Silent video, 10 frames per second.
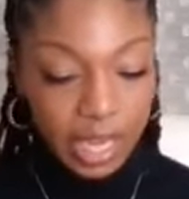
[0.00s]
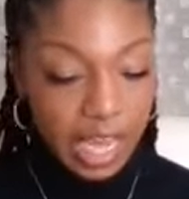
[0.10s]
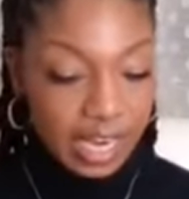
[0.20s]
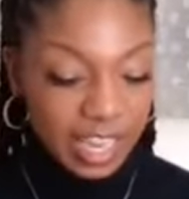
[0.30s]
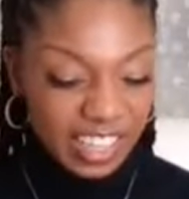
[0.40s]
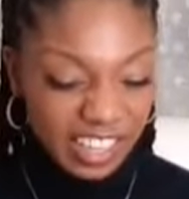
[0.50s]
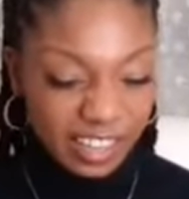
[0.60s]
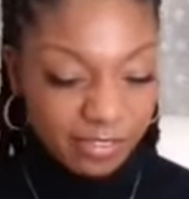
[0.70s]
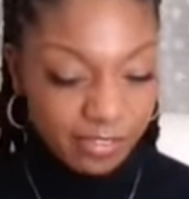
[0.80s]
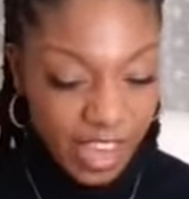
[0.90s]
and that
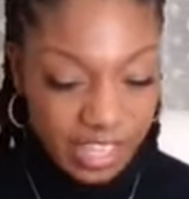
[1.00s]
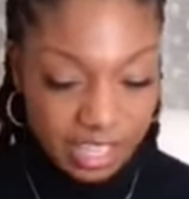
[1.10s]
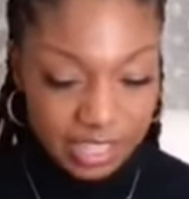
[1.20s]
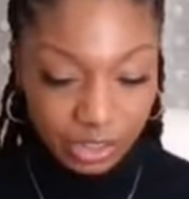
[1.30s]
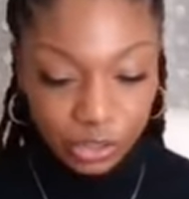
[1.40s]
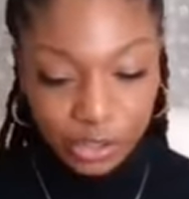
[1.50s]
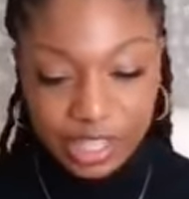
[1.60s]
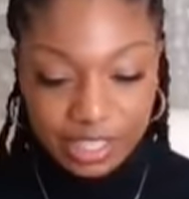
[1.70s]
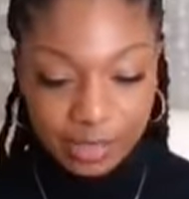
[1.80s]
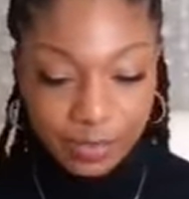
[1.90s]
their faith is increased to